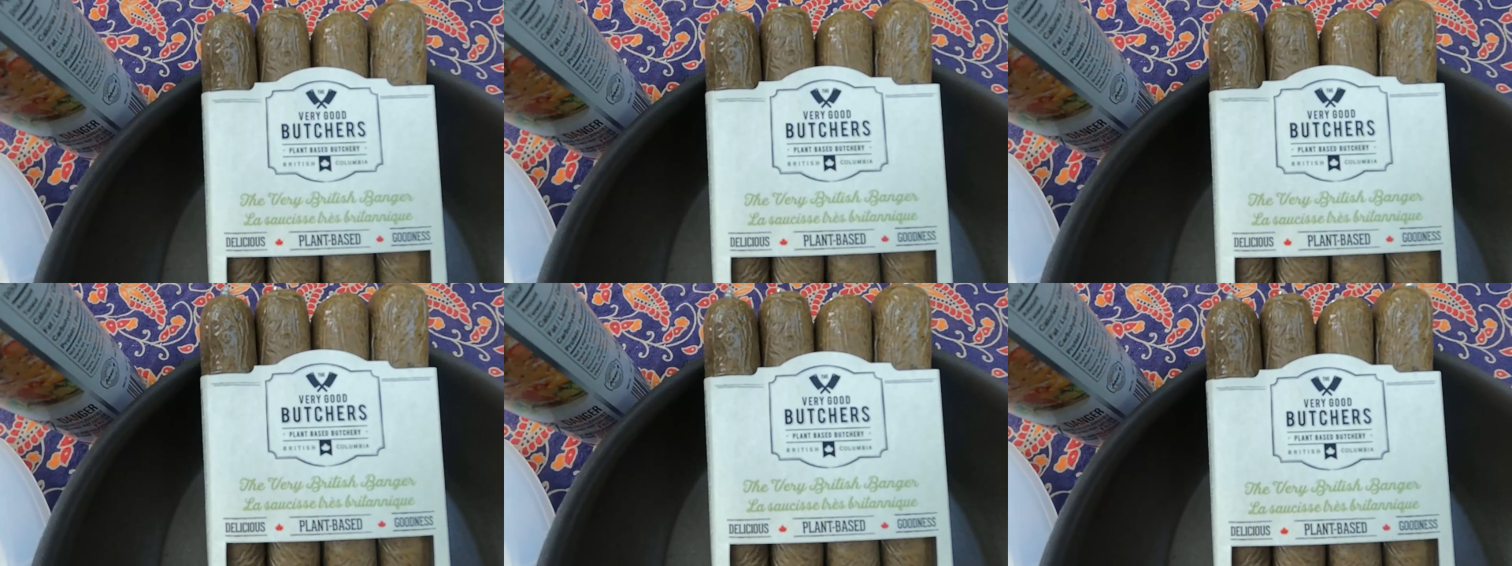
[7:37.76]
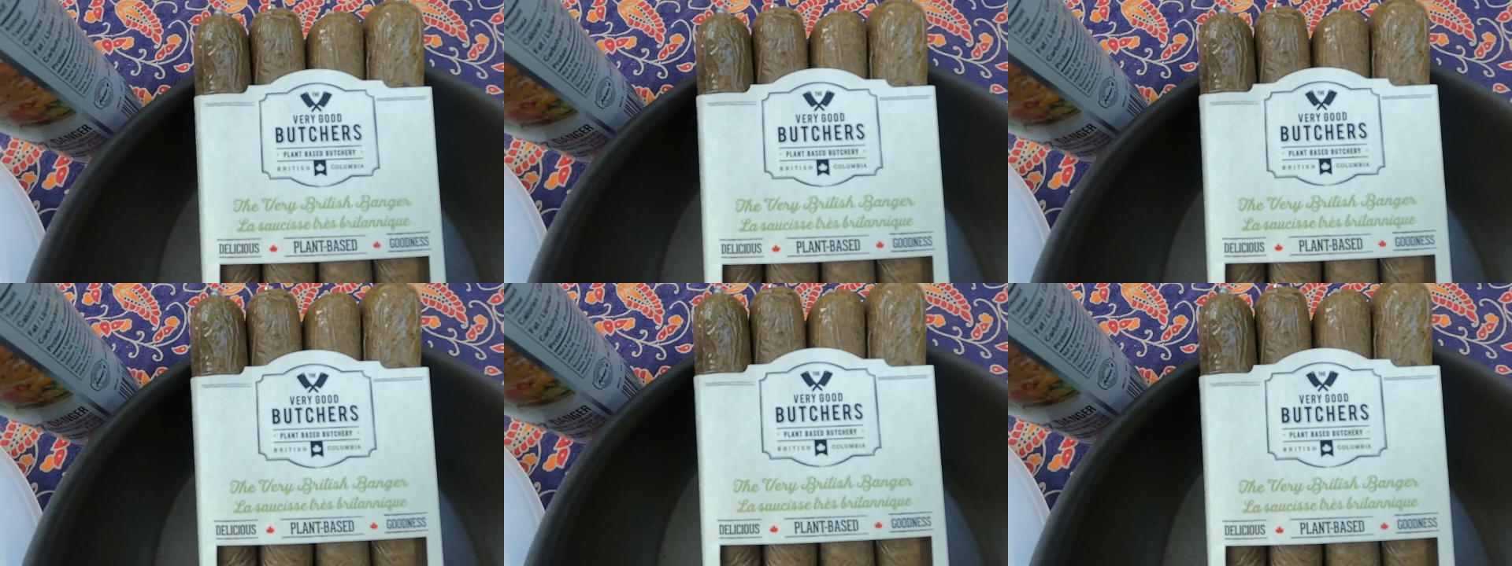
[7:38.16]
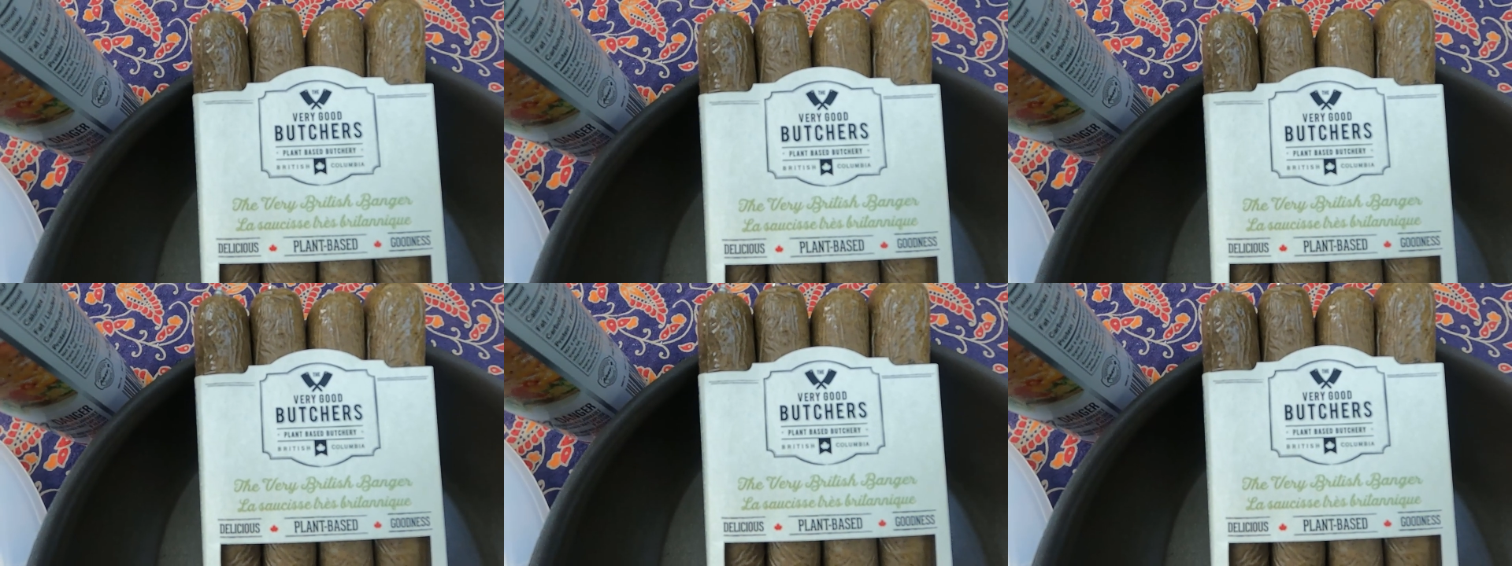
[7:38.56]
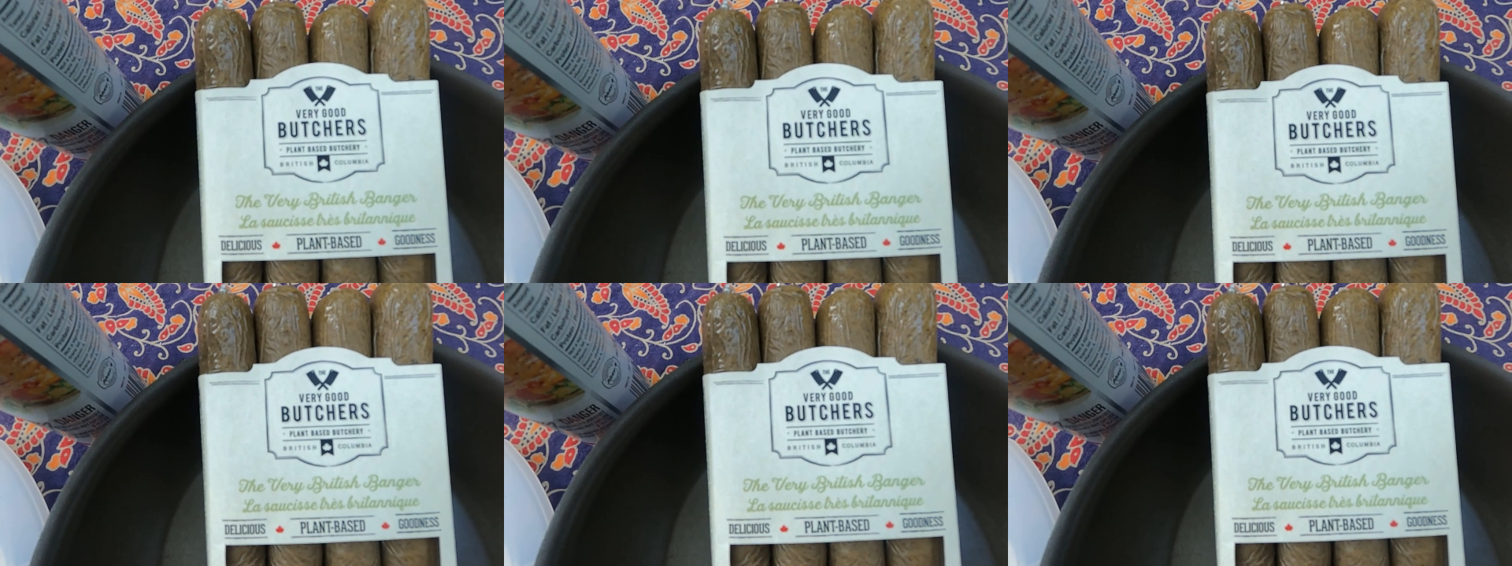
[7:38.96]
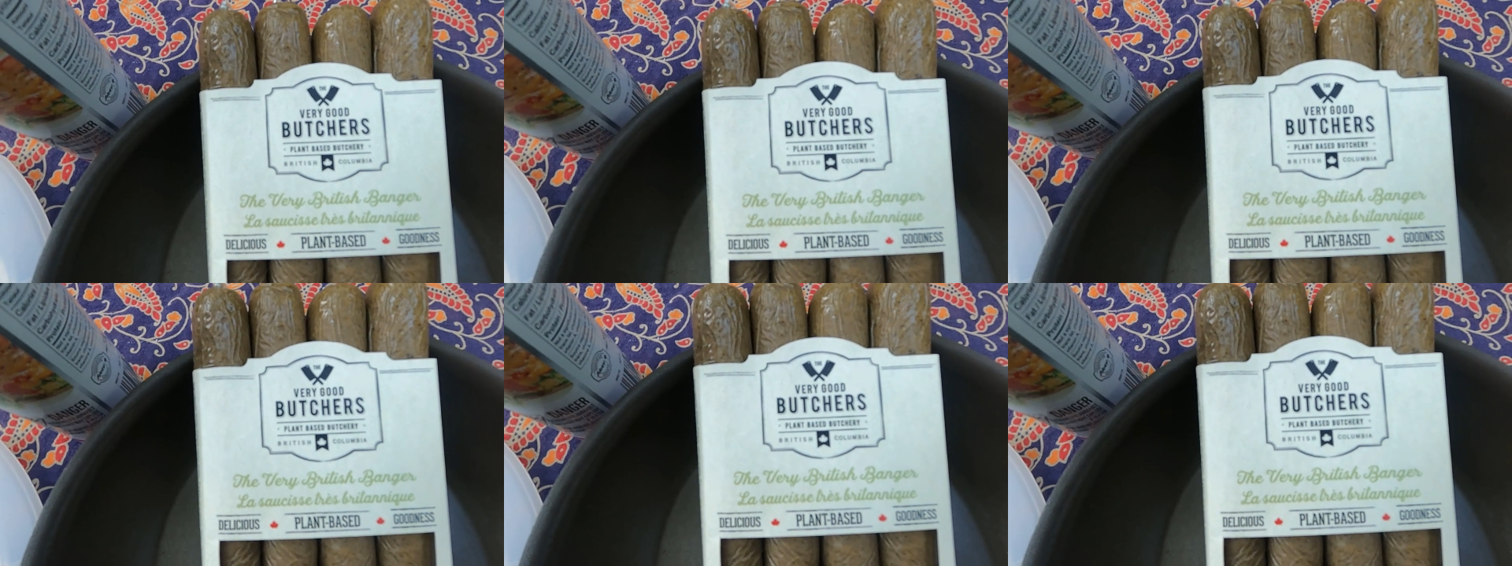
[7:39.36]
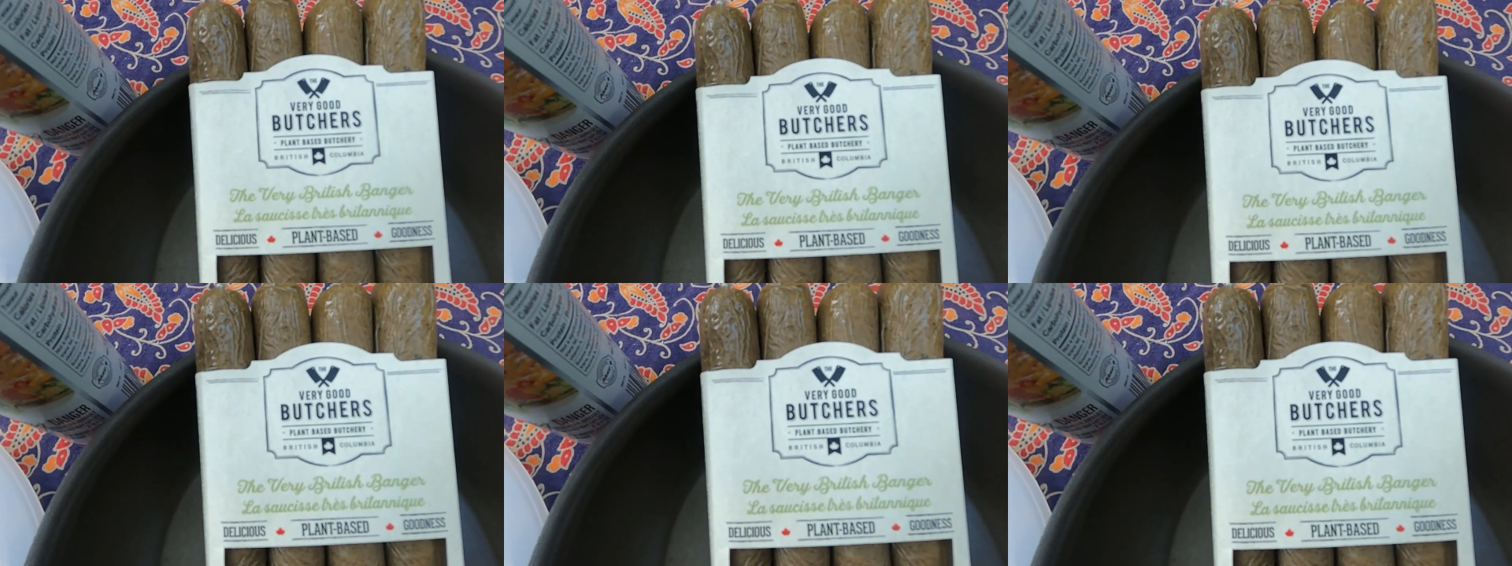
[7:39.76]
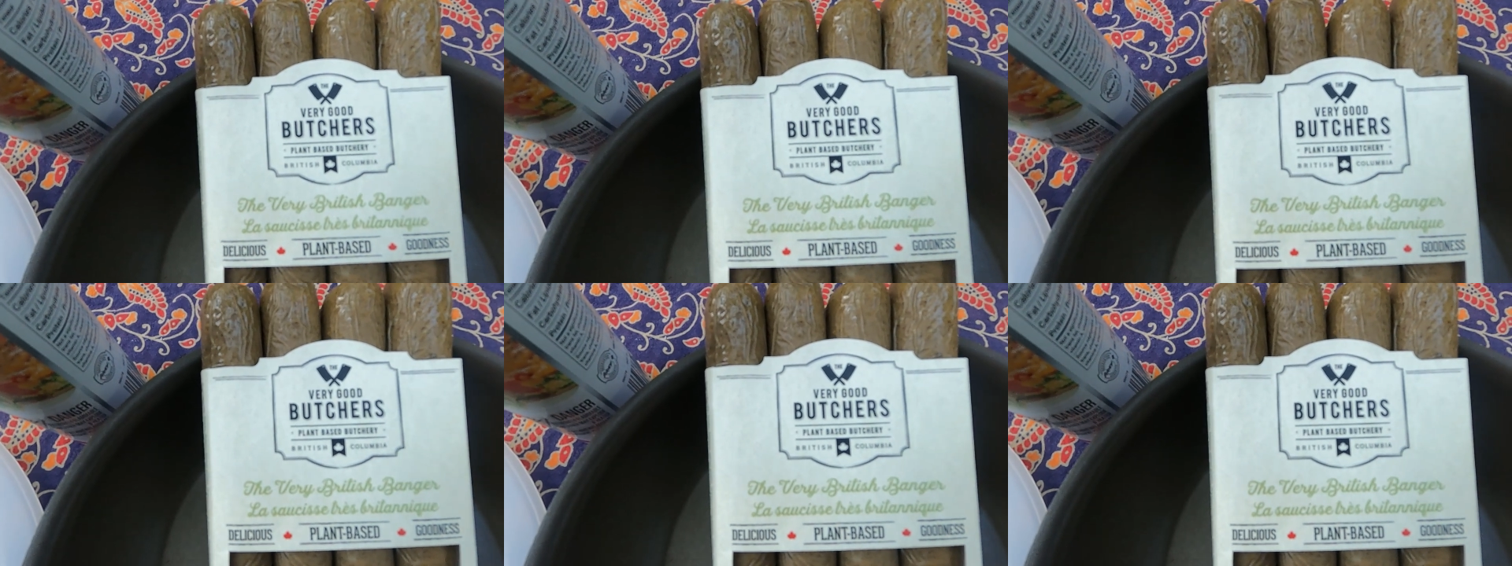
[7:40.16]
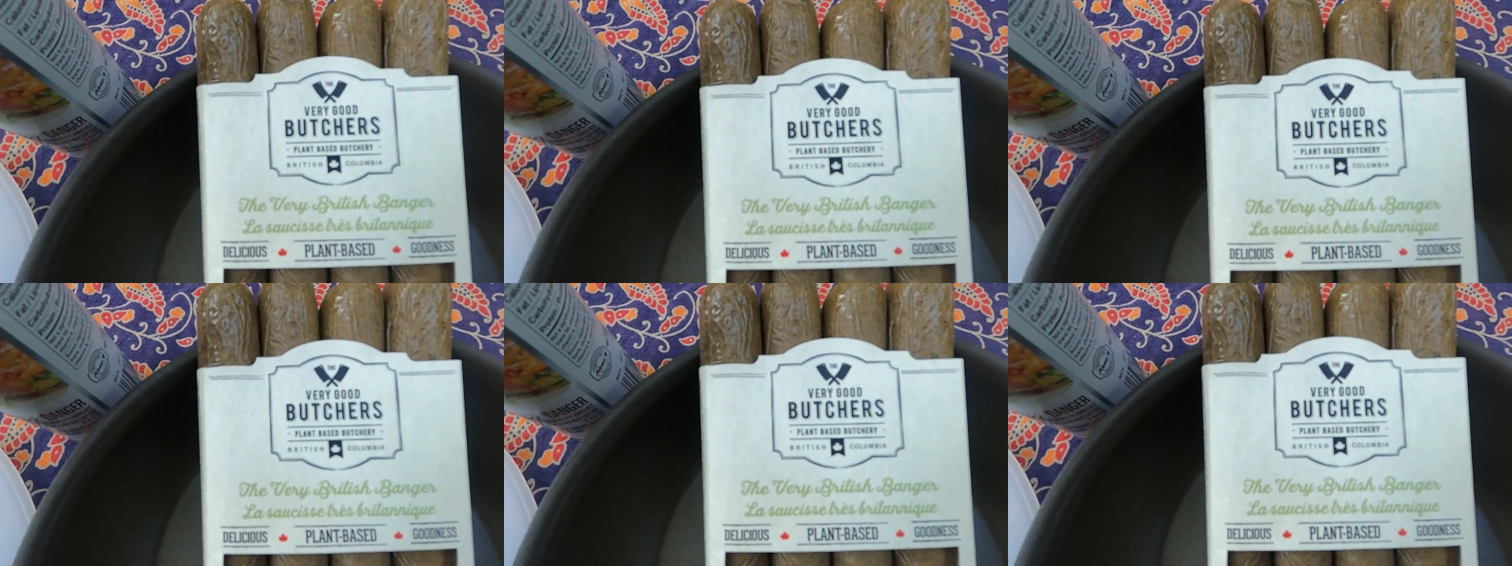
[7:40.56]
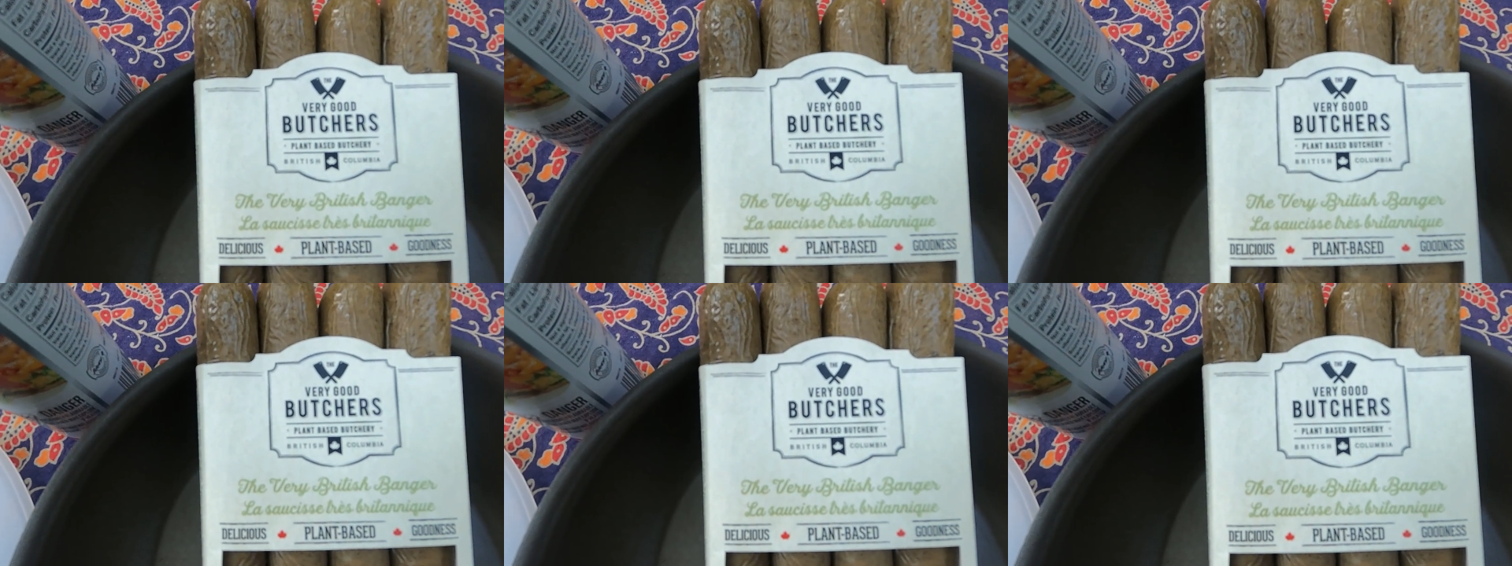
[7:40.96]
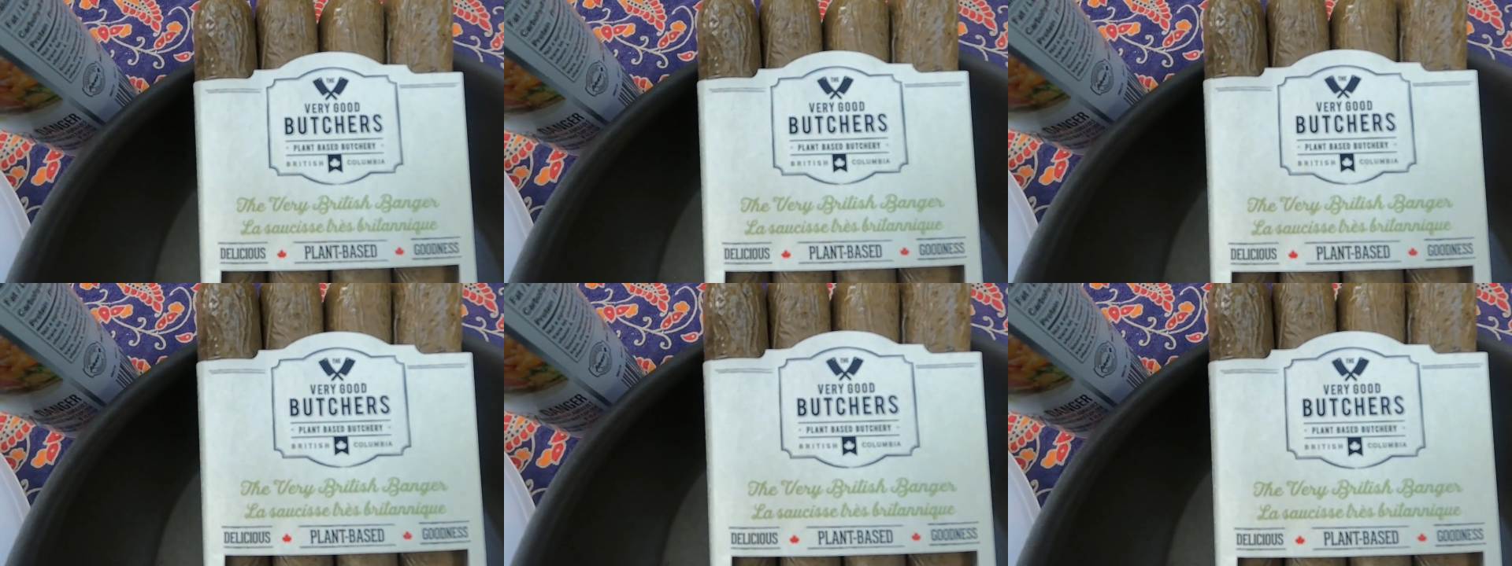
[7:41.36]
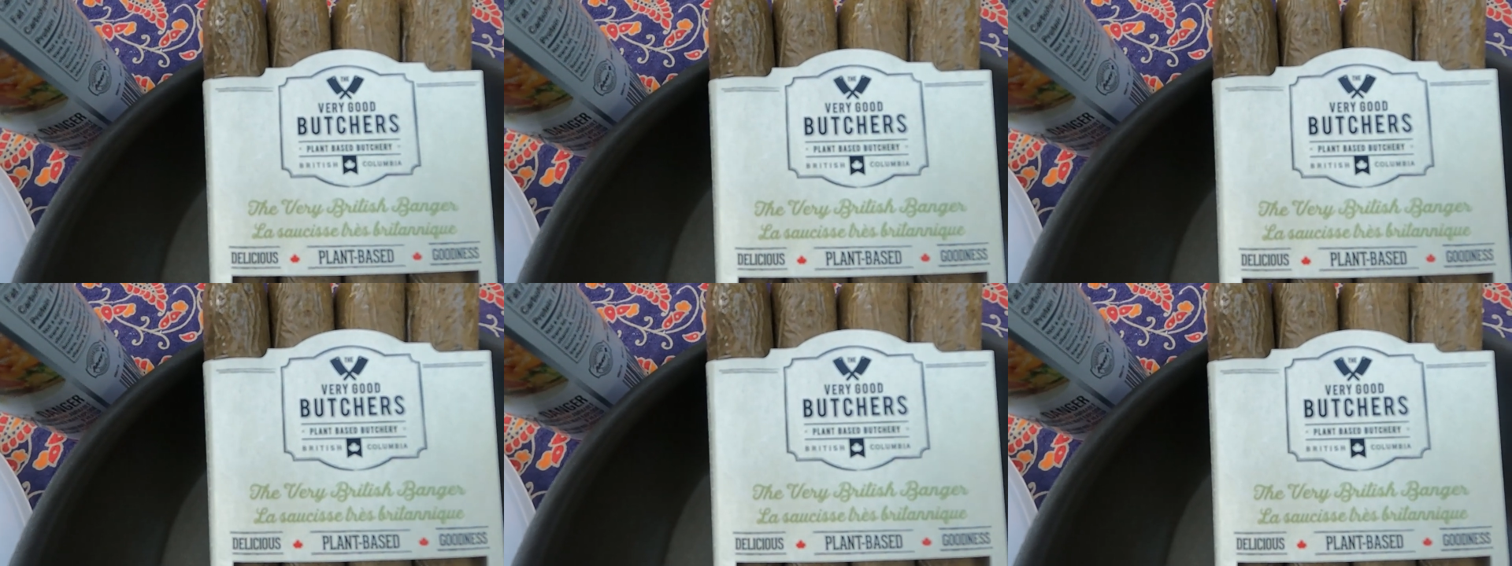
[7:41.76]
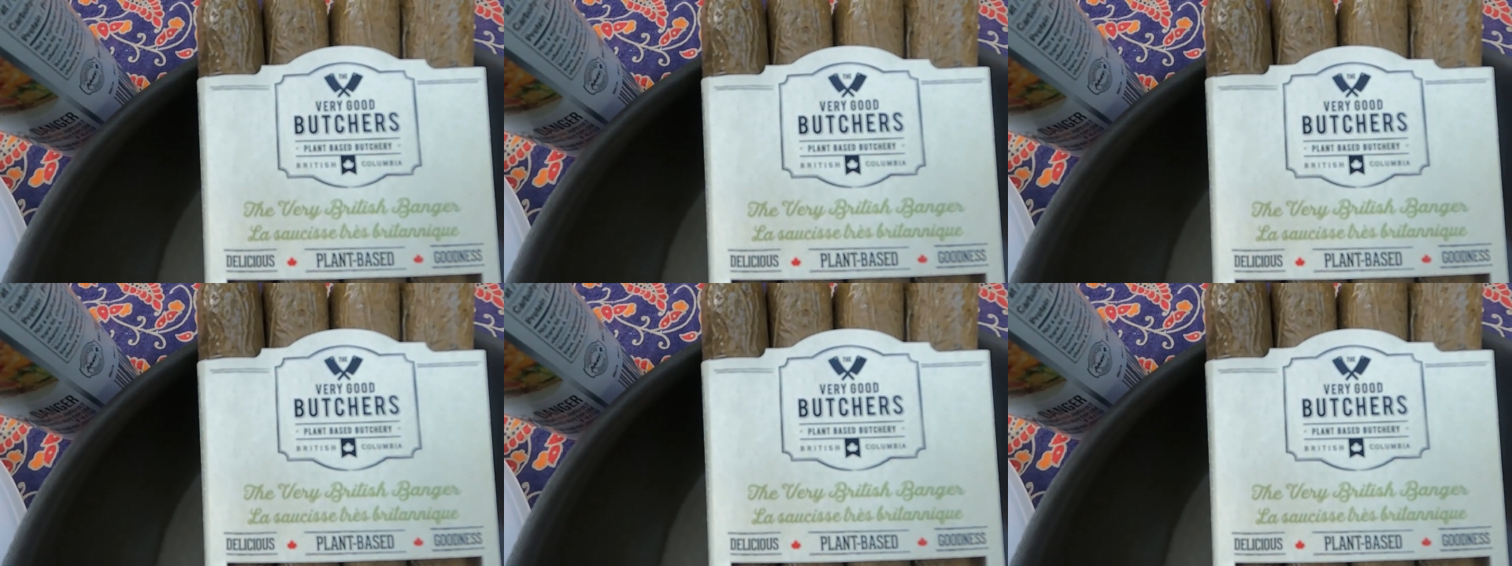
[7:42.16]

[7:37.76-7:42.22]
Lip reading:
Nobody's mouth can be seen.